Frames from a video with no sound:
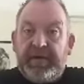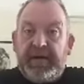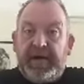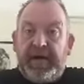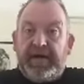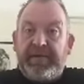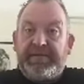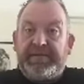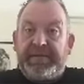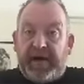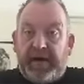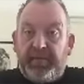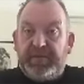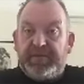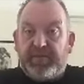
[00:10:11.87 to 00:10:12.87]
as that
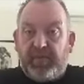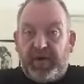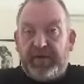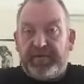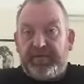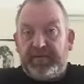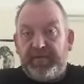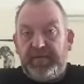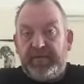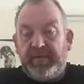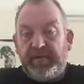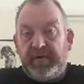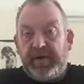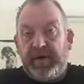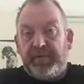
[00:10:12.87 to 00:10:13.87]
was what
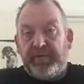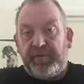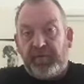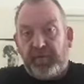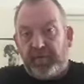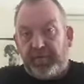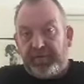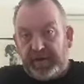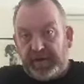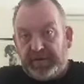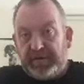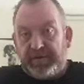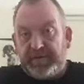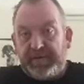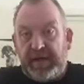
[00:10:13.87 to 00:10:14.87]
our
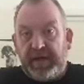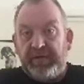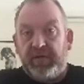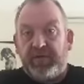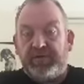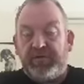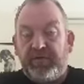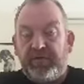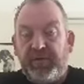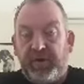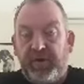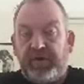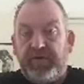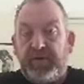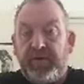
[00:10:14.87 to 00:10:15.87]
forefathers and those who
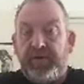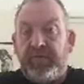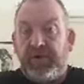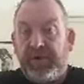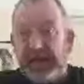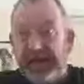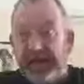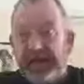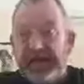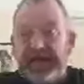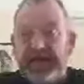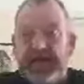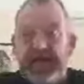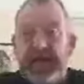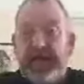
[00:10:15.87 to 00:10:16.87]
fought bravely,
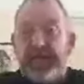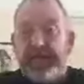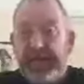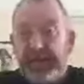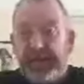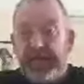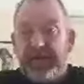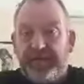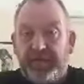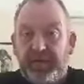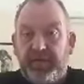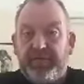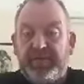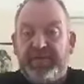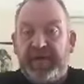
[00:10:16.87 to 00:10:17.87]
and many of
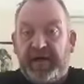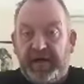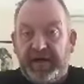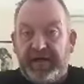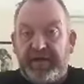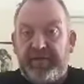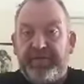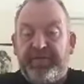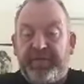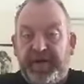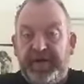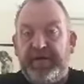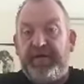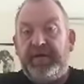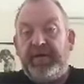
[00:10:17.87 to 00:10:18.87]
whom died
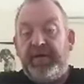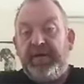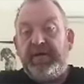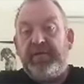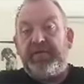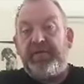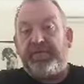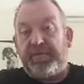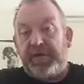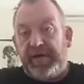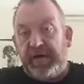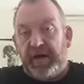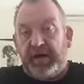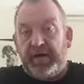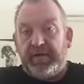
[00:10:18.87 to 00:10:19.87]
fighting to free
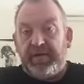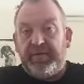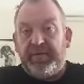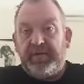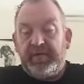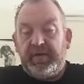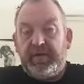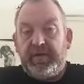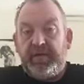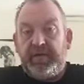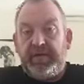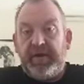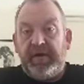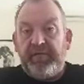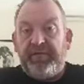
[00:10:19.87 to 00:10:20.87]
Ireland,
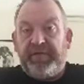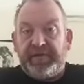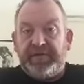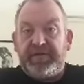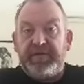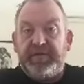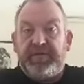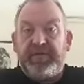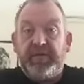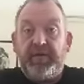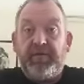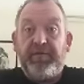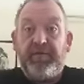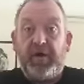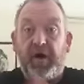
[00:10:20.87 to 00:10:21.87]
envisioned
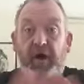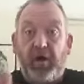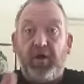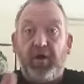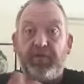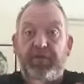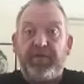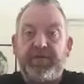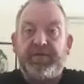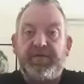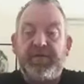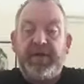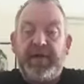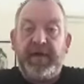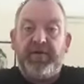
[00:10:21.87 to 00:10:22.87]
for all of us
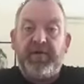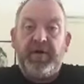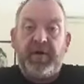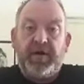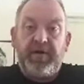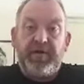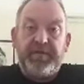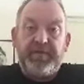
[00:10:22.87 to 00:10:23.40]
here in Ireland.